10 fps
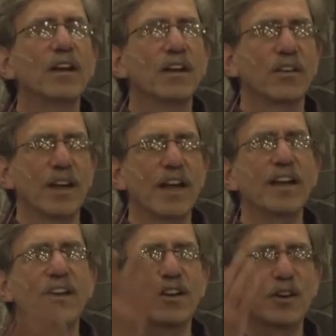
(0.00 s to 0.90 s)
Okay, you
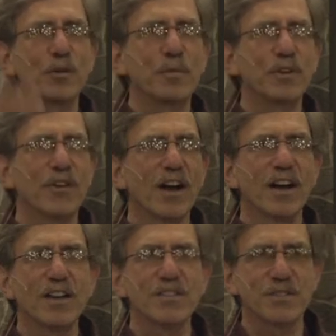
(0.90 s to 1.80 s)
can open your
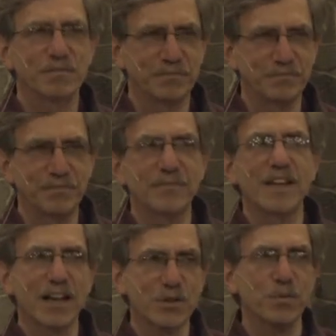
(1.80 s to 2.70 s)
eyes.
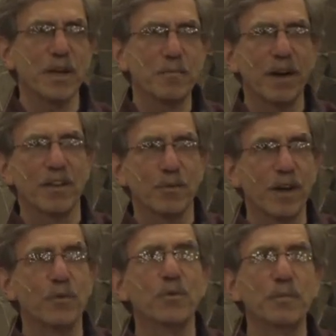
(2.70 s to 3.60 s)
Next week, by the way,
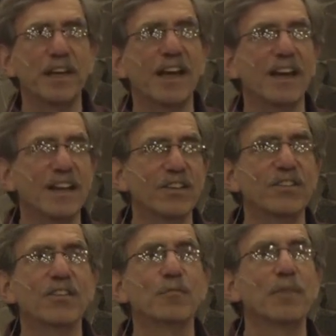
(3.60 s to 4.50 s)
we'll be getting into
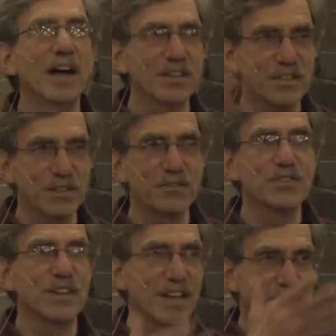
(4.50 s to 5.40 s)
the positive
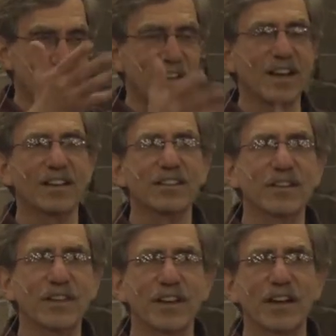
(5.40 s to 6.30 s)
states like loving
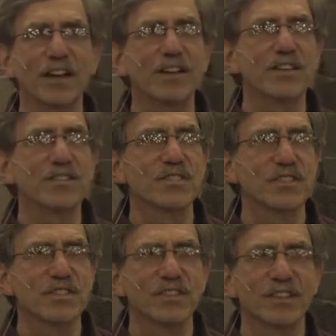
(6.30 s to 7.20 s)
kindness. It's
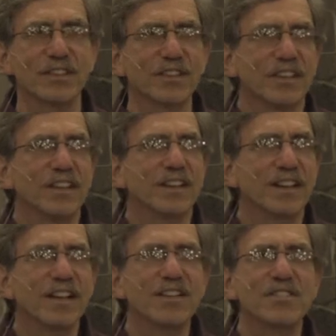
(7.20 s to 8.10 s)
a little
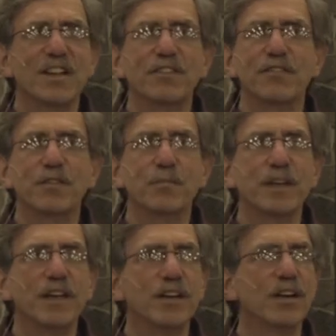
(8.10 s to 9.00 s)
incentive to be
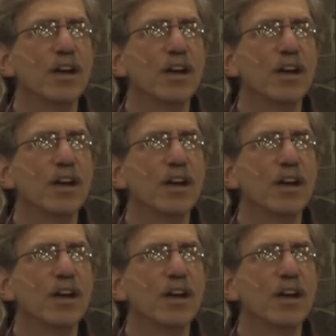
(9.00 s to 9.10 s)
here.